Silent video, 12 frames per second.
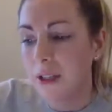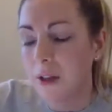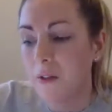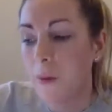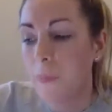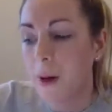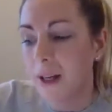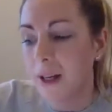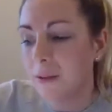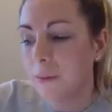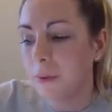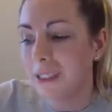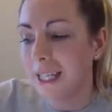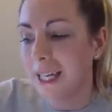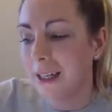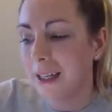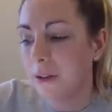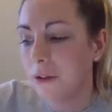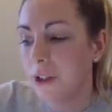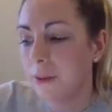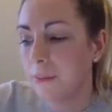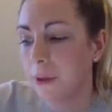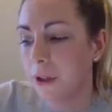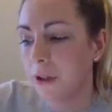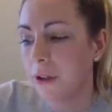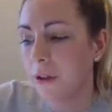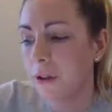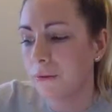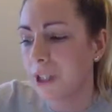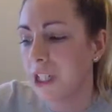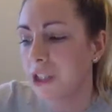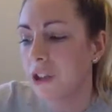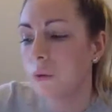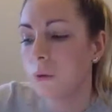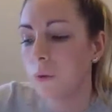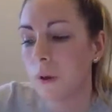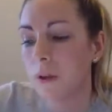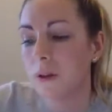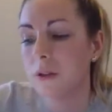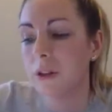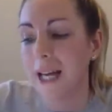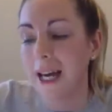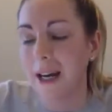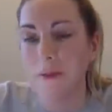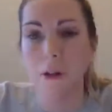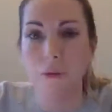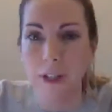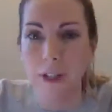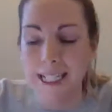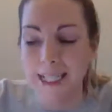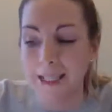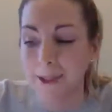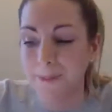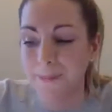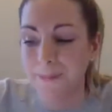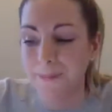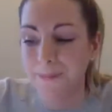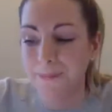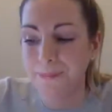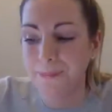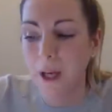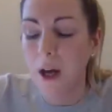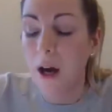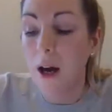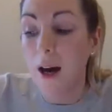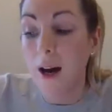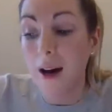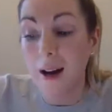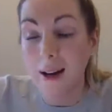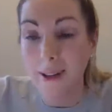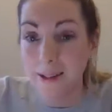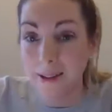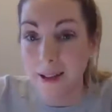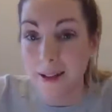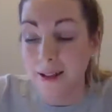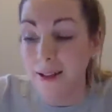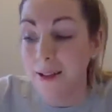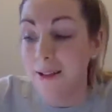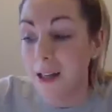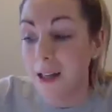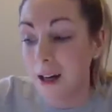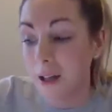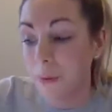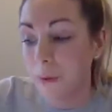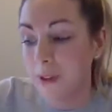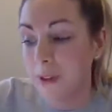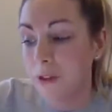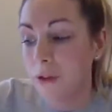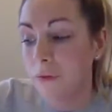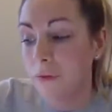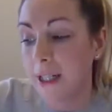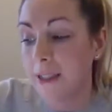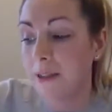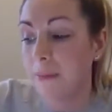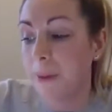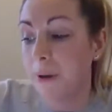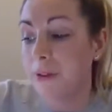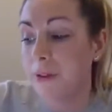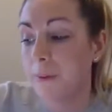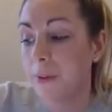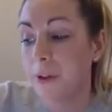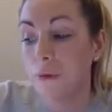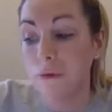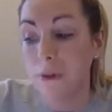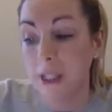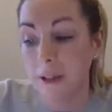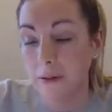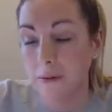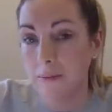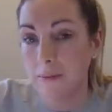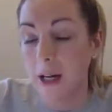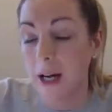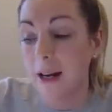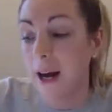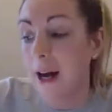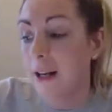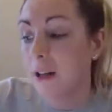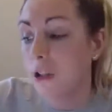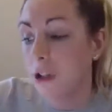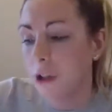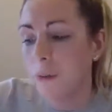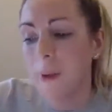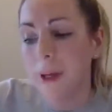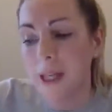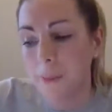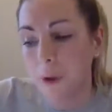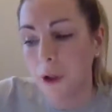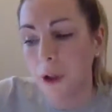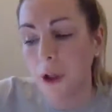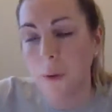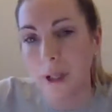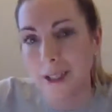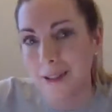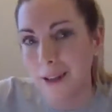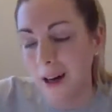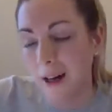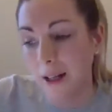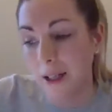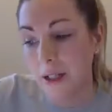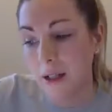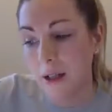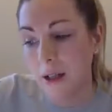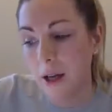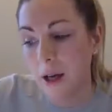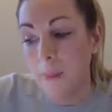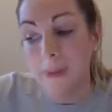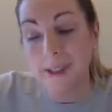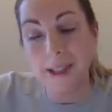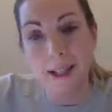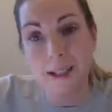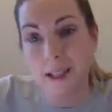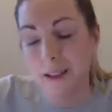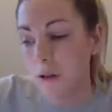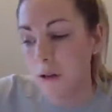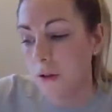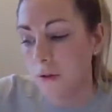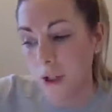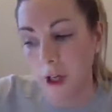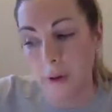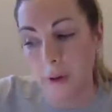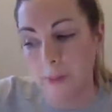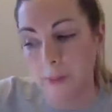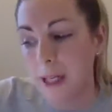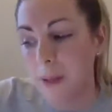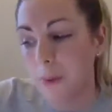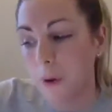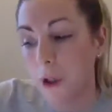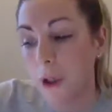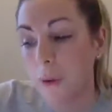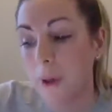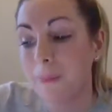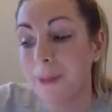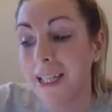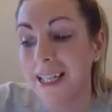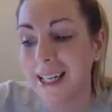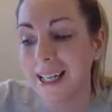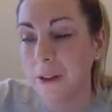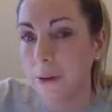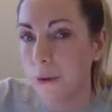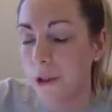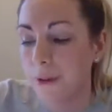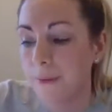So if a person was killed in the book, readers would want to carry on reading. I said that I wanted to write about something real, and I knew people who had died, but I did not know any people who had been killed,